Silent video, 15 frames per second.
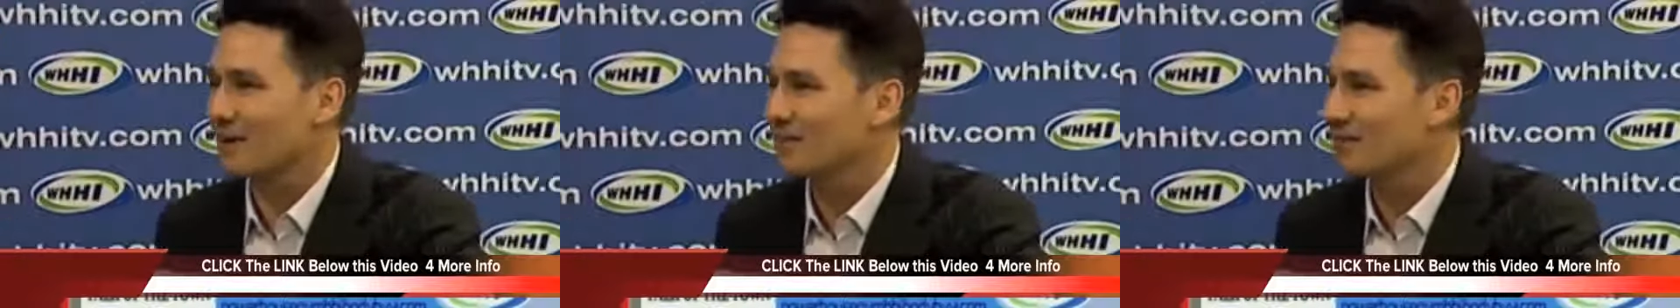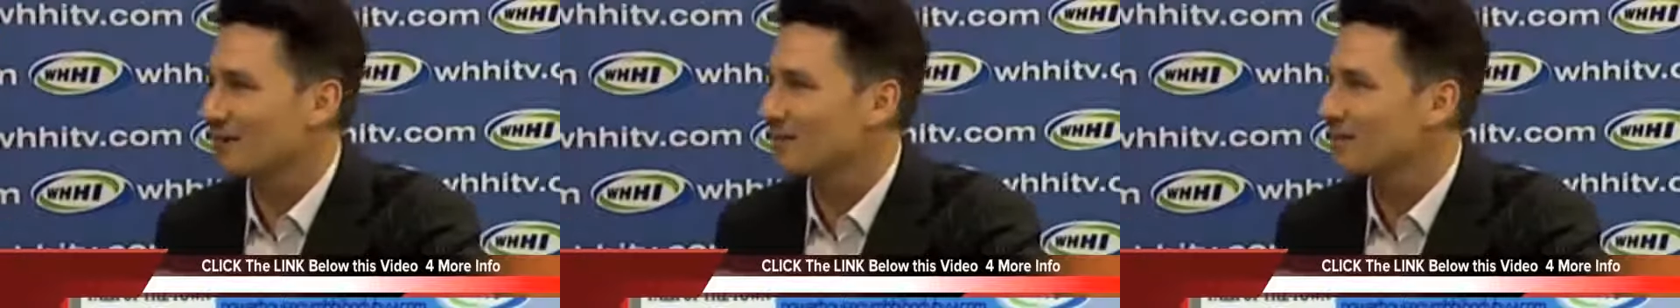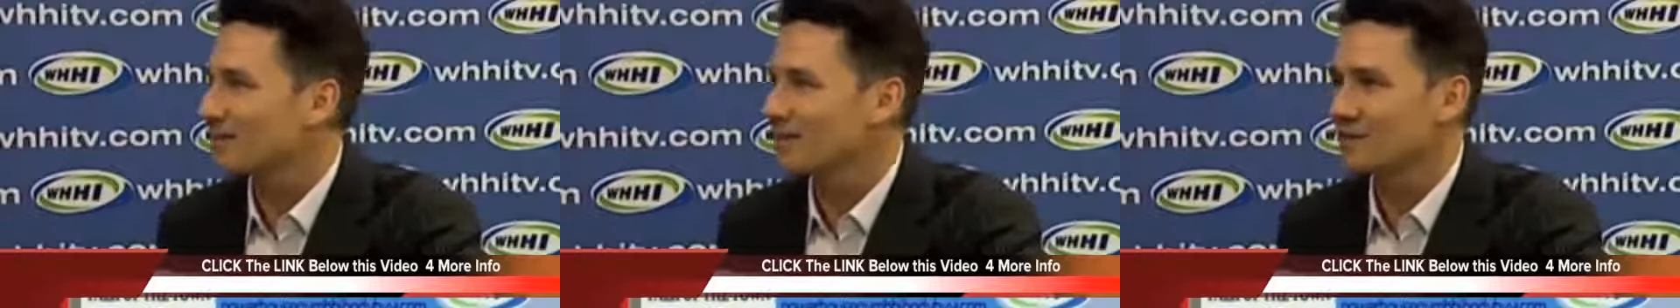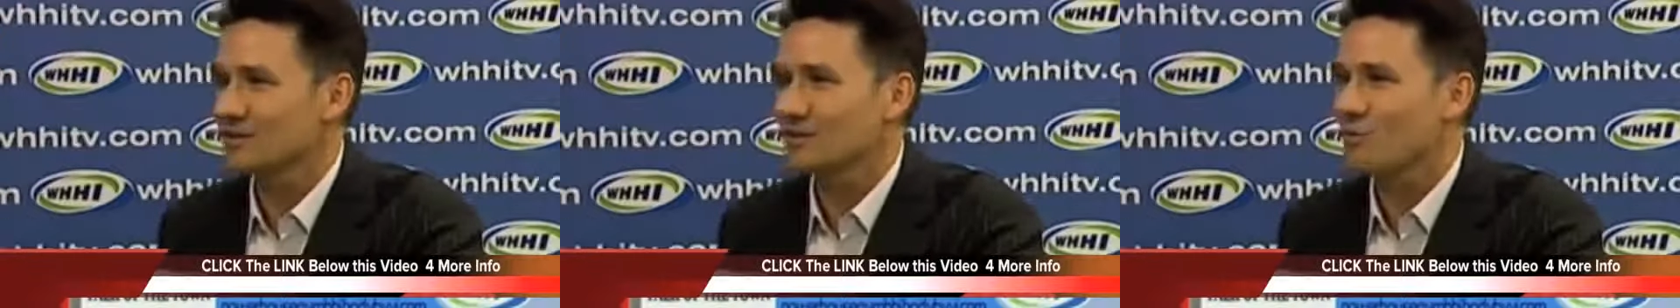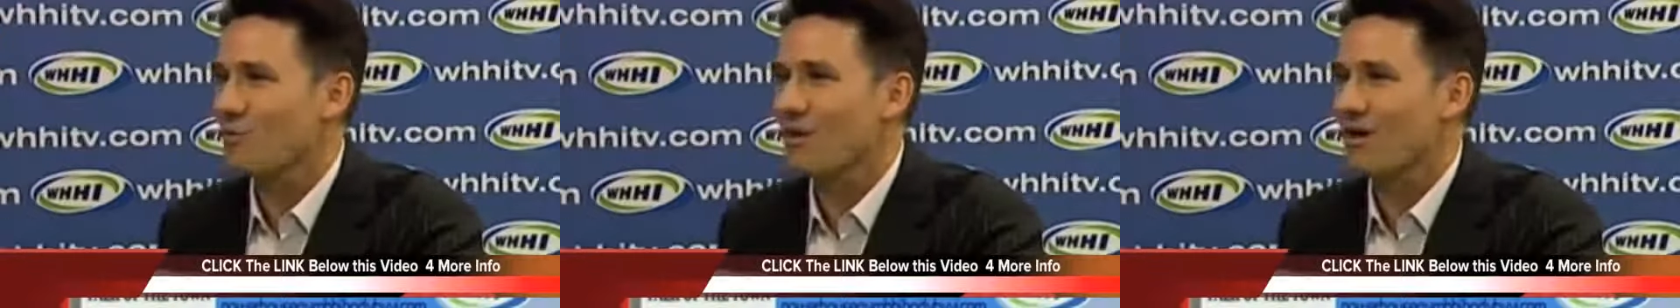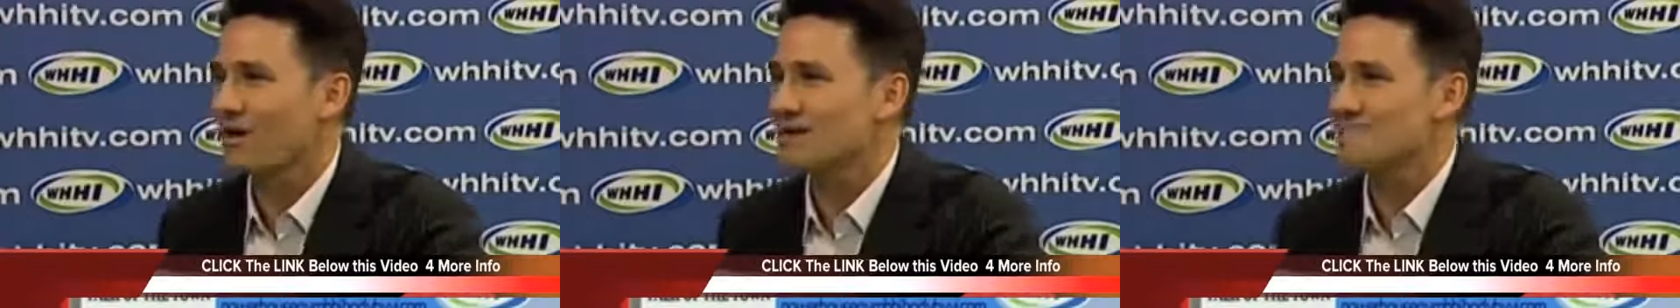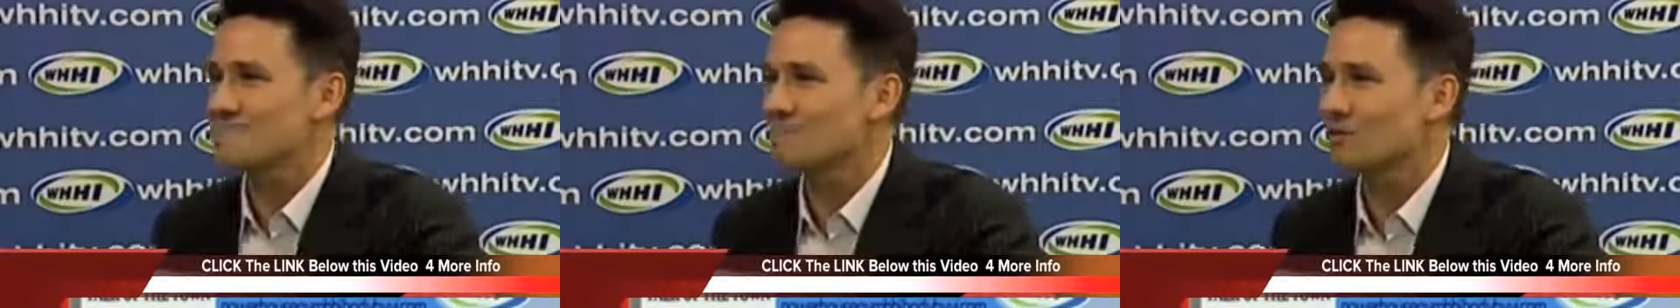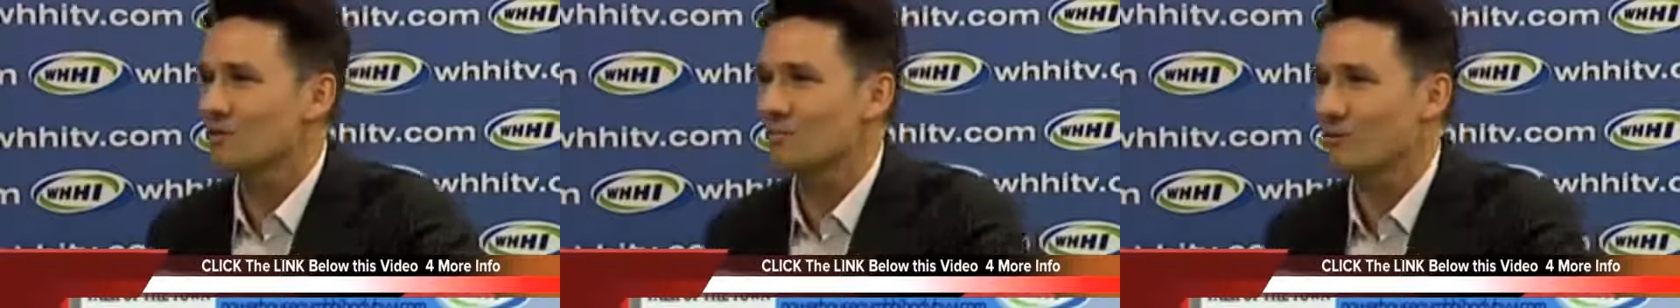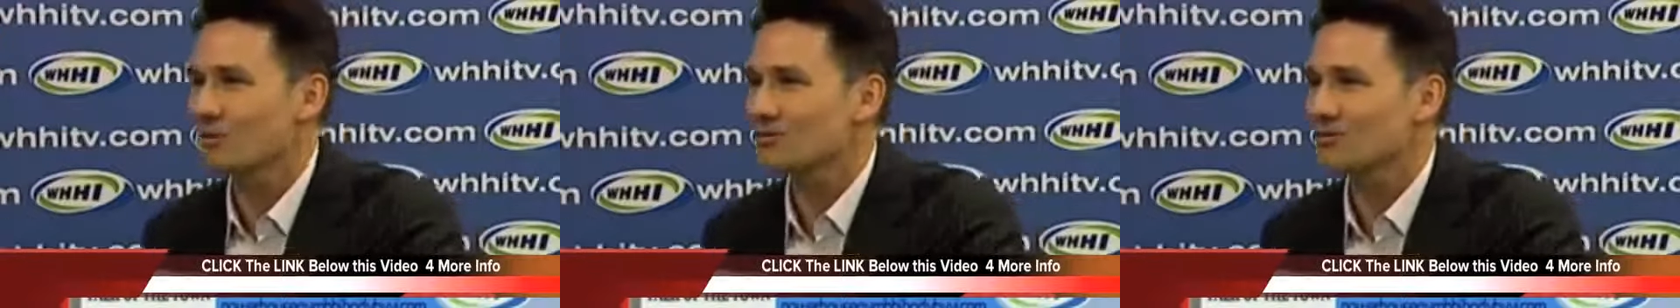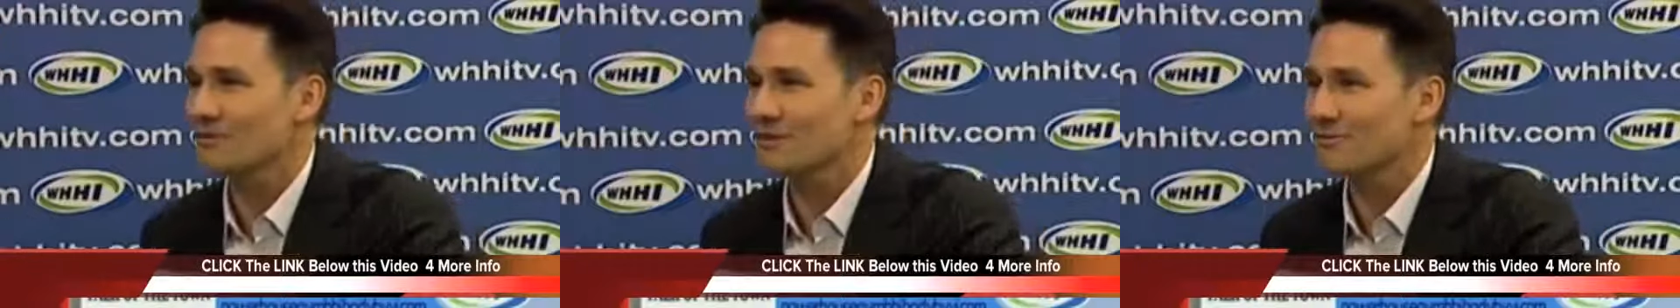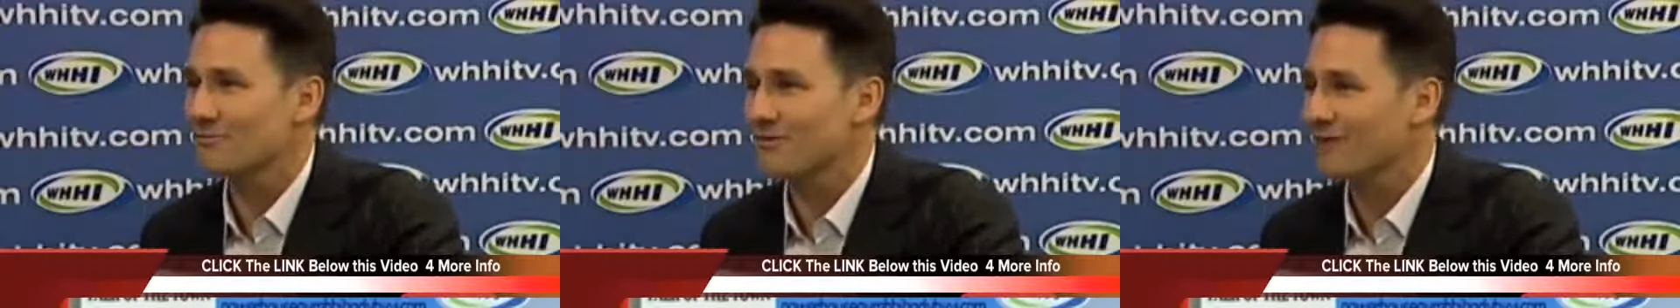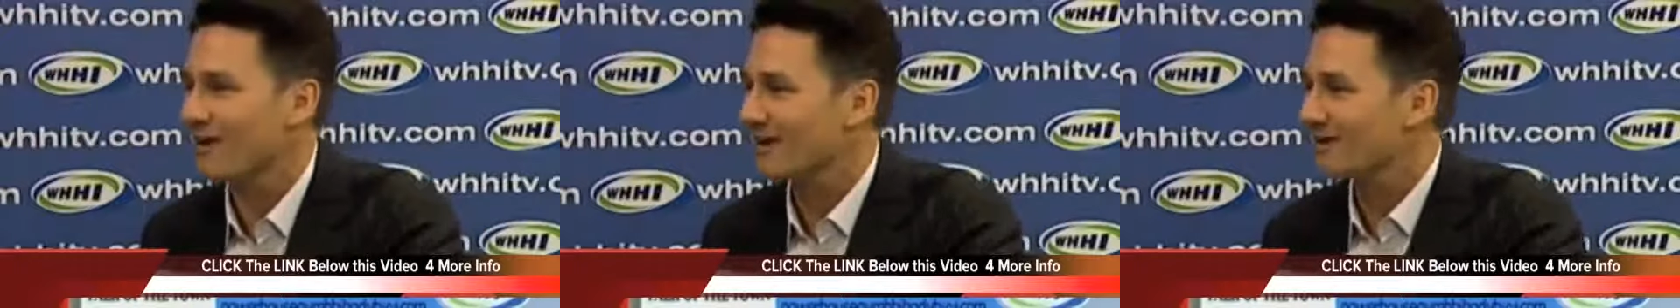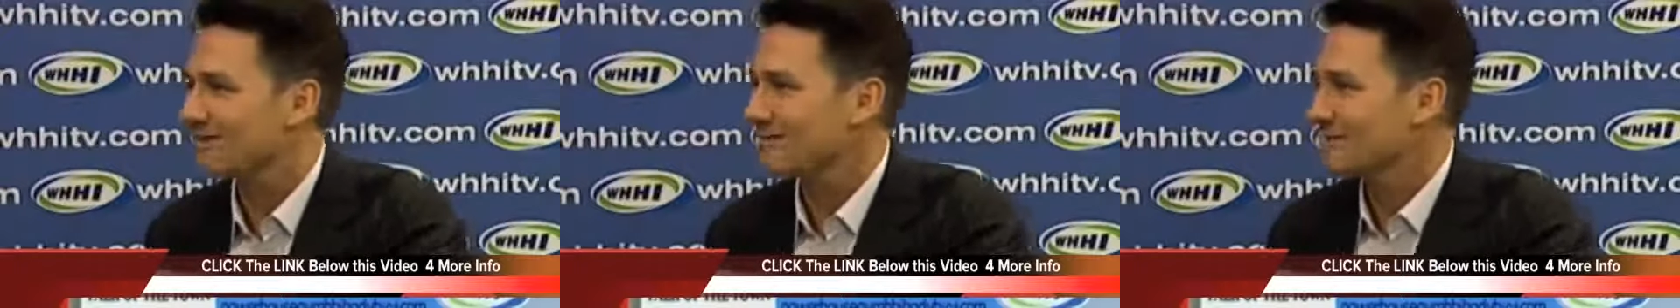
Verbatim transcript: I thought, you know, you're, you're walking billboards for your product.